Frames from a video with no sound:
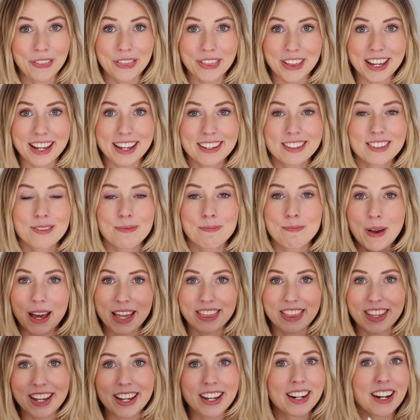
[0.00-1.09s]
this
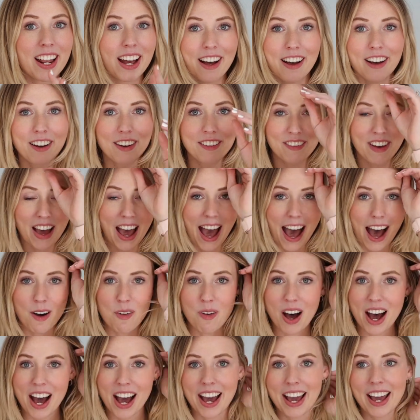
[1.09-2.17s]
method of how
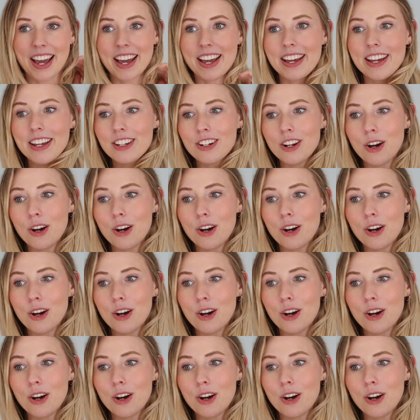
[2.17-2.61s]
I,